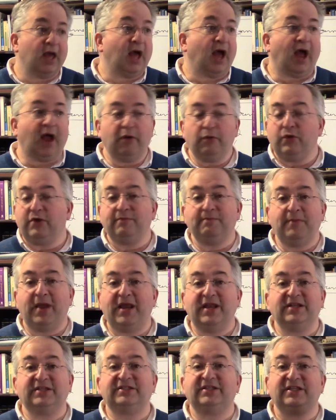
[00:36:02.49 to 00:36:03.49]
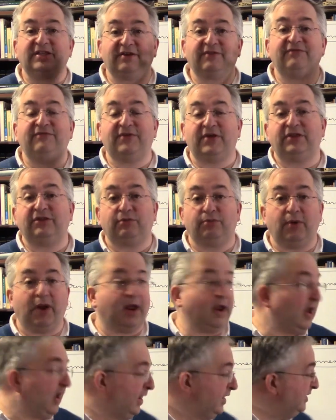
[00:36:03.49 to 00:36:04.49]
I would have made it to the 5th
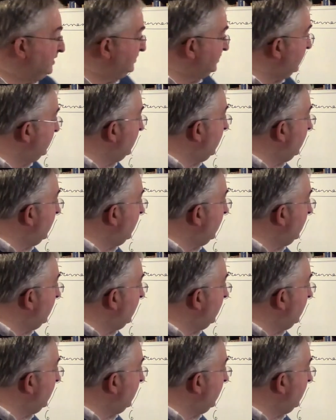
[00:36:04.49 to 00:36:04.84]
round. He said,